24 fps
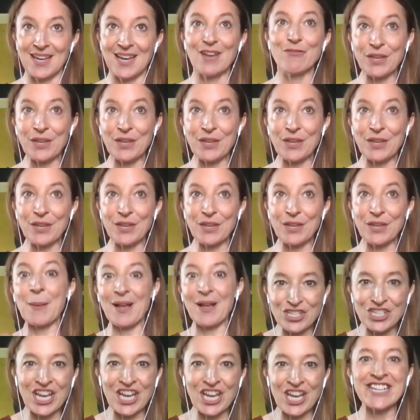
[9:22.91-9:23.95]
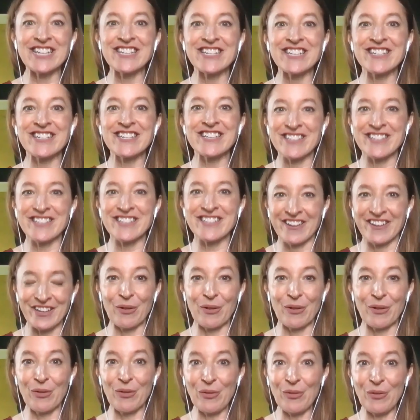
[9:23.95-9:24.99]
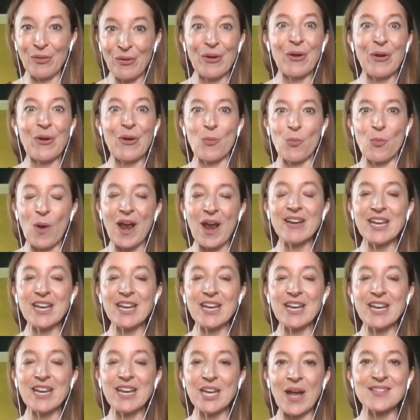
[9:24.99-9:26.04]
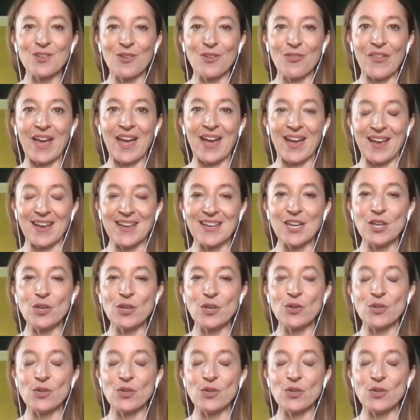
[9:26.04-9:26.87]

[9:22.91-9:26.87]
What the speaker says: if you're thinking about the change cycle, where are you at on that?